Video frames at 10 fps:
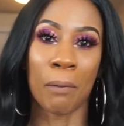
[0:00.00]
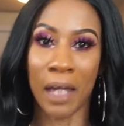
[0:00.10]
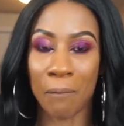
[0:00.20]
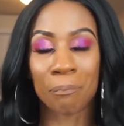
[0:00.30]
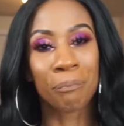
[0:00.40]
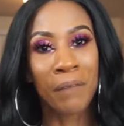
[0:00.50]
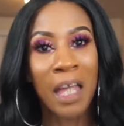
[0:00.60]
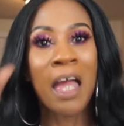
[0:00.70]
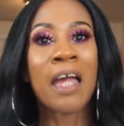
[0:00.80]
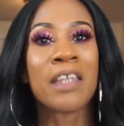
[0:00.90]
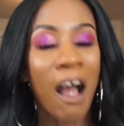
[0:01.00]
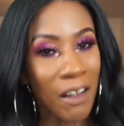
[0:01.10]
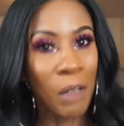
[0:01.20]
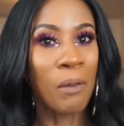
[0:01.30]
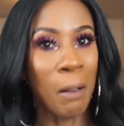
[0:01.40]
But
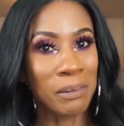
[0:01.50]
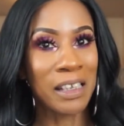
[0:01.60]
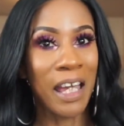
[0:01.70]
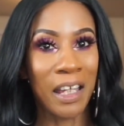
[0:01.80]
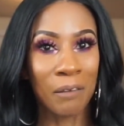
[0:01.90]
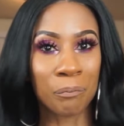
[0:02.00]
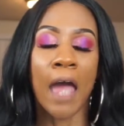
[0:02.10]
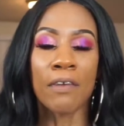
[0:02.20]
y'all get what I'm saying.